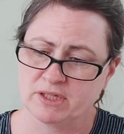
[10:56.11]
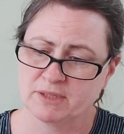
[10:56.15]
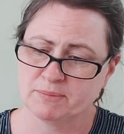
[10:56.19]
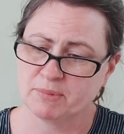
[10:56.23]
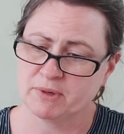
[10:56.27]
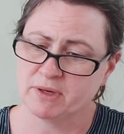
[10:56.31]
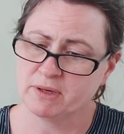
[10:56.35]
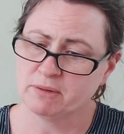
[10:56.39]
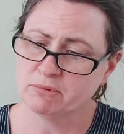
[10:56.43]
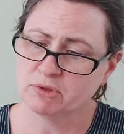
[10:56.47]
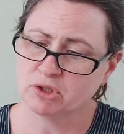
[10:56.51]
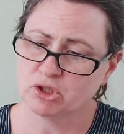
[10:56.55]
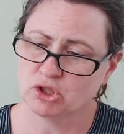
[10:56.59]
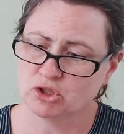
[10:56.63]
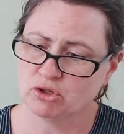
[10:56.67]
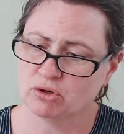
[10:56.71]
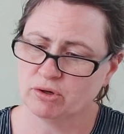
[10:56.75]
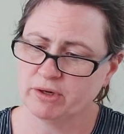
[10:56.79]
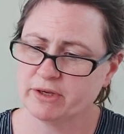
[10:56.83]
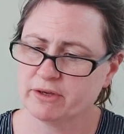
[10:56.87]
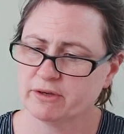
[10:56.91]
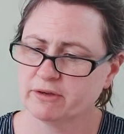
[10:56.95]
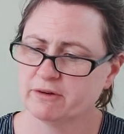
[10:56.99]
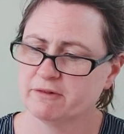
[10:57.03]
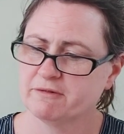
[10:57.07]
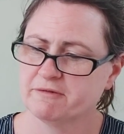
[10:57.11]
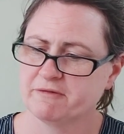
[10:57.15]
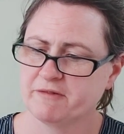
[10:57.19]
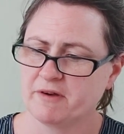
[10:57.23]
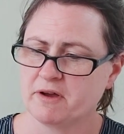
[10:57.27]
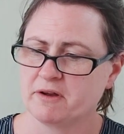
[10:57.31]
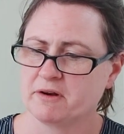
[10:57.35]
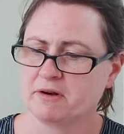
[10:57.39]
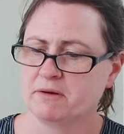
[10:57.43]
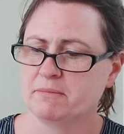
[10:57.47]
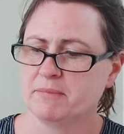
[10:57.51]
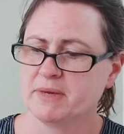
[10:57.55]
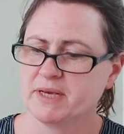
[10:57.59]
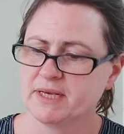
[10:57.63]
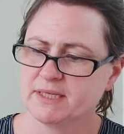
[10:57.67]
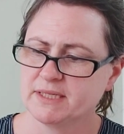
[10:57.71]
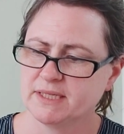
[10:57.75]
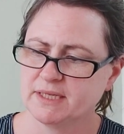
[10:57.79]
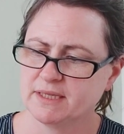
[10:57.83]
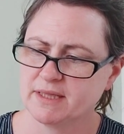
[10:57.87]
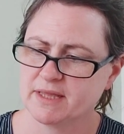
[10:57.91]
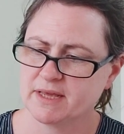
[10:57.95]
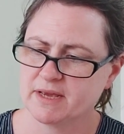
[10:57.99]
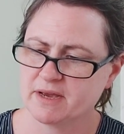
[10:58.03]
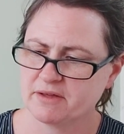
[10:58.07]
but it was jolly good fun
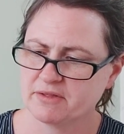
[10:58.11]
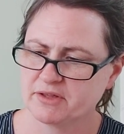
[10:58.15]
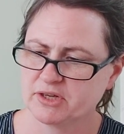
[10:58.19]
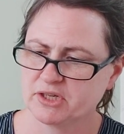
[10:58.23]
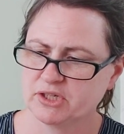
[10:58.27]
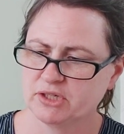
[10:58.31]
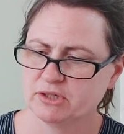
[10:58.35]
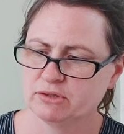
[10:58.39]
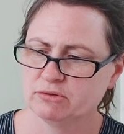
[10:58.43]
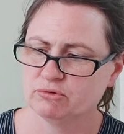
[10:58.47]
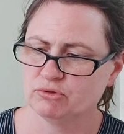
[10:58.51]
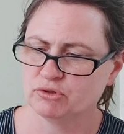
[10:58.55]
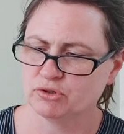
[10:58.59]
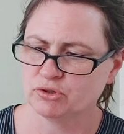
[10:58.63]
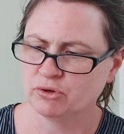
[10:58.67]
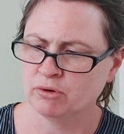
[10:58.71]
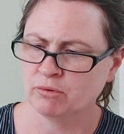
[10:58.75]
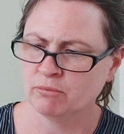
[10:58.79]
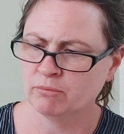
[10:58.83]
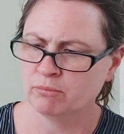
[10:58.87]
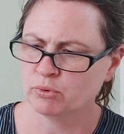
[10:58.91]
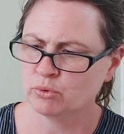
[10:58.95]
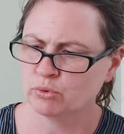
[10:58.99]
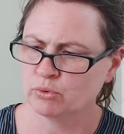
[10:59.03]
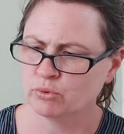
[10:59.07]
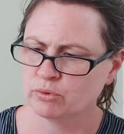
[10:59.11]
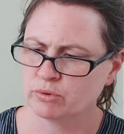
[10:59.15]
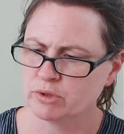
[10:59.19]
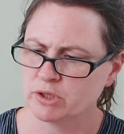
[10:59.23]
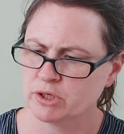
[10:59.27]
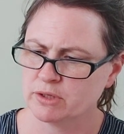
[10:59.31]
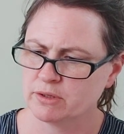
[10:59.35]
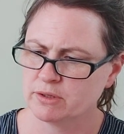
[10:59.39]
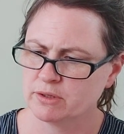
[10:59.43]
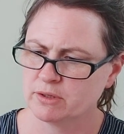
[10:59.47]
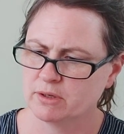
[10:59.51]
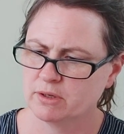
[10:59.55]
meeting the other children on board.